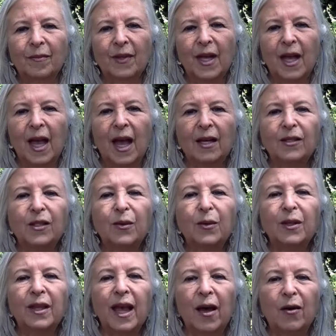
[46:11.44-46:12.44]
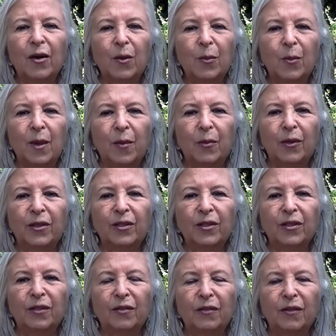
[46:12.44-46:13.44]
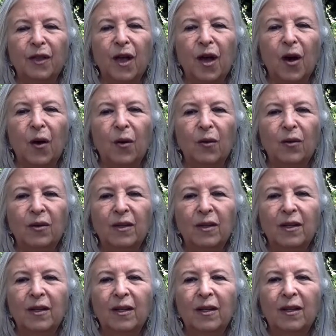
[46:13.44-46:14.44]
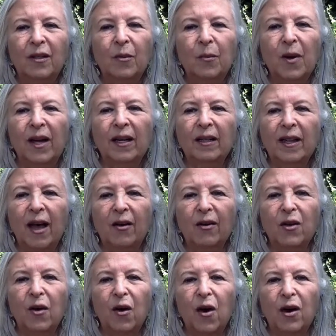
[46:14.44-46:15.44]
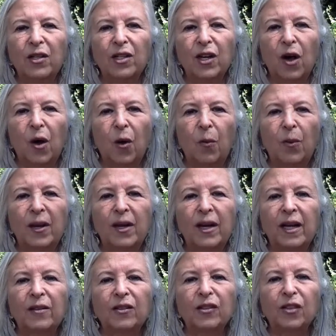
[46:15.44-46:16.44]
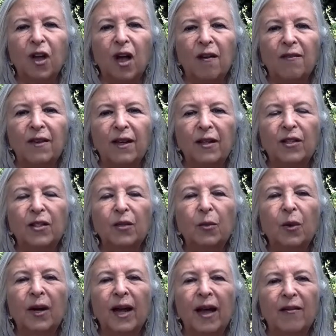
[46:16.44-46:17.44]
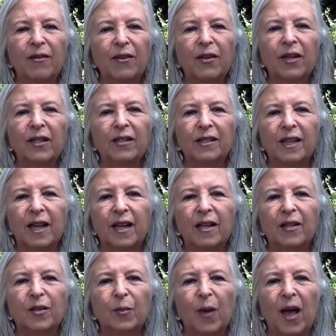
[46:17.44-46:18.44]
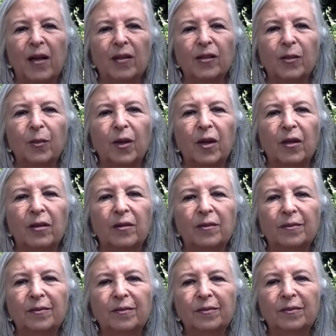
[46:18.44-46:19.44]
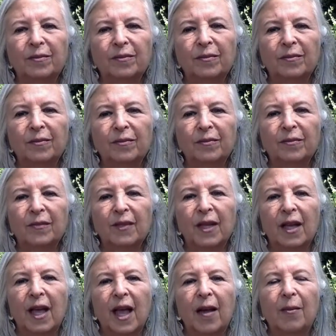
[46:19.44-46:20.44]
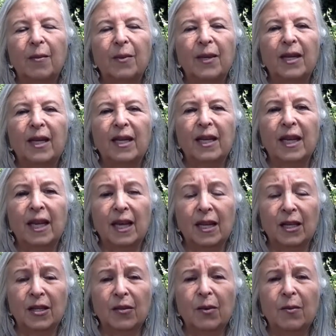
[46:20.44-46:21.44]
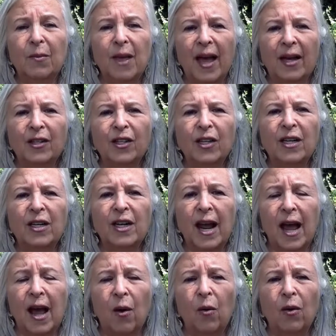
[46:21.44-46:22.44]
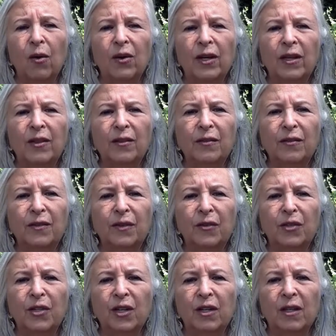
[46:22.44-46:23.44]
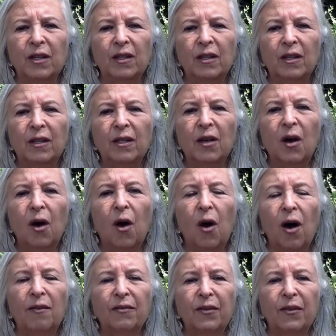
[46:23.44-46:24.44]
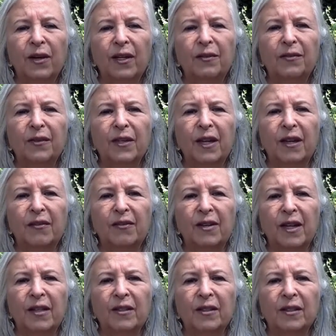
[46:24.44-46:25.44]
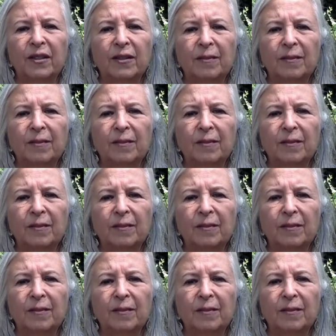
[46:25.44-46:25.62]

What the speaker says: As you allow your memories to flow, you might allow your heart to open and soften to whatever extent is possible. And begin to imagine now or in the future offering forgiveness.